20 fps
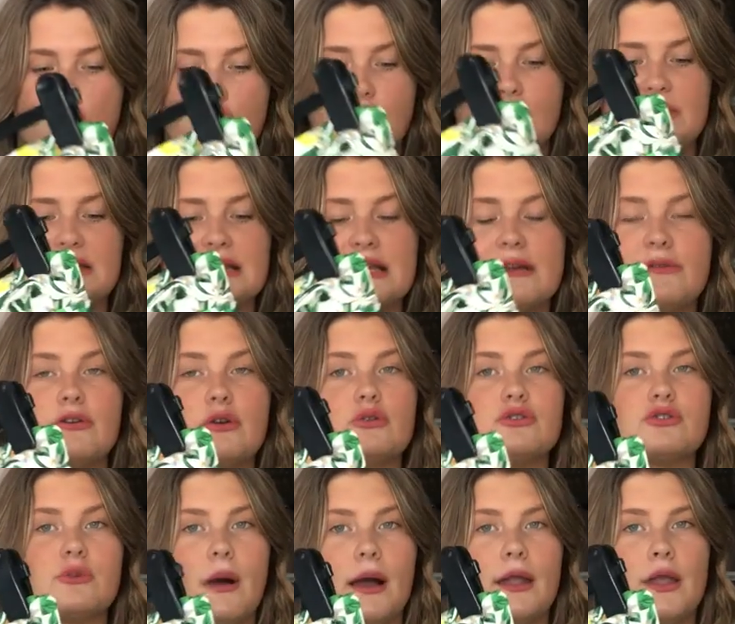The
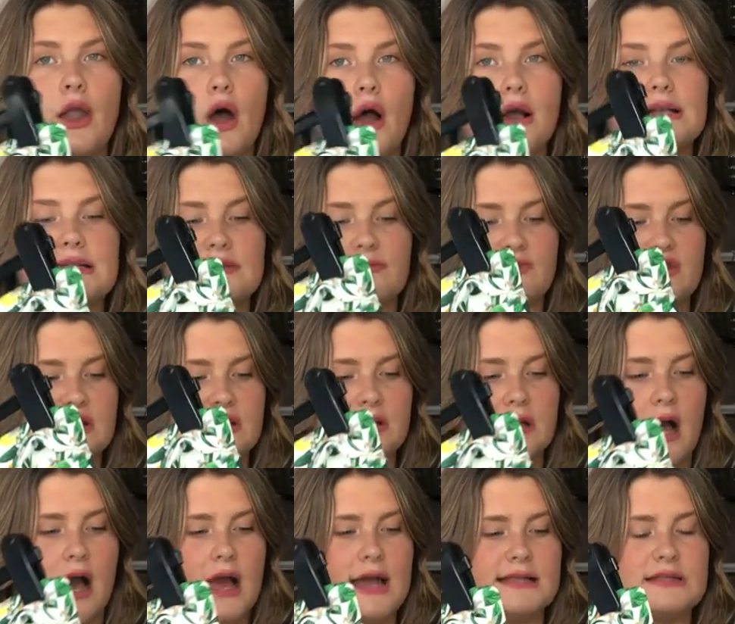material is quite nice of the
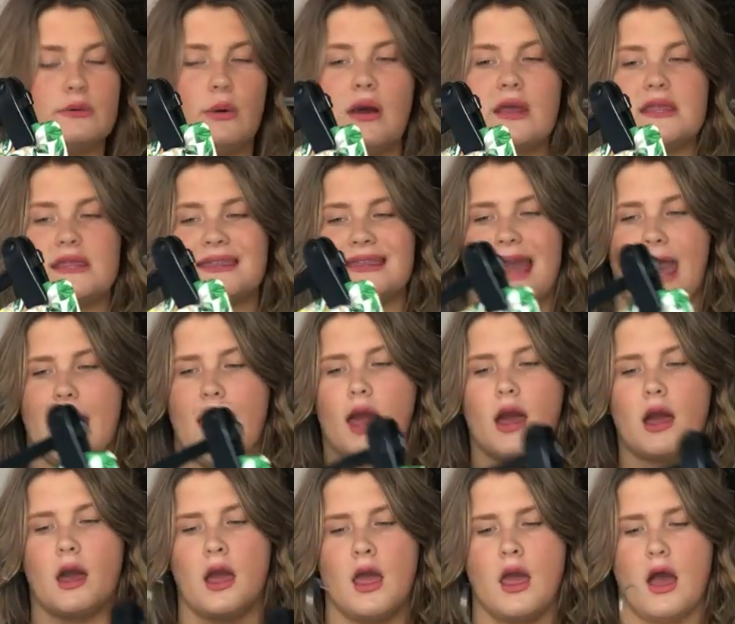skirt, it's quite thick